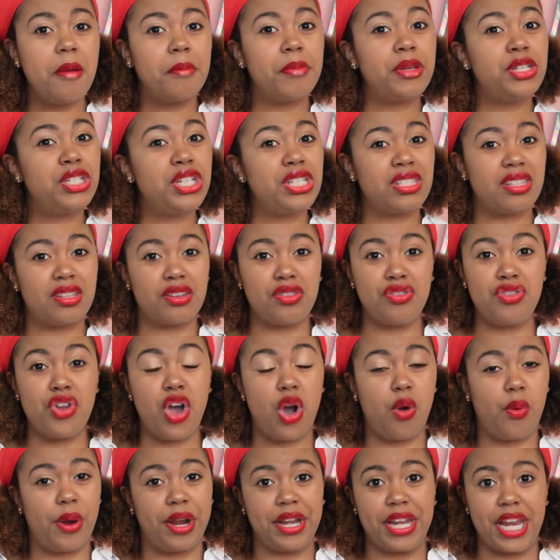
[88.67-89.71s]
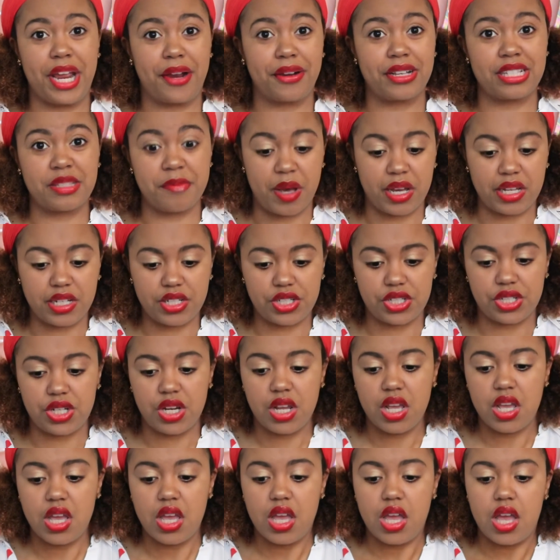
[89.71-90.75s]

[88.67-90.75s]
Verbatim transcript: but just nowhere near as much.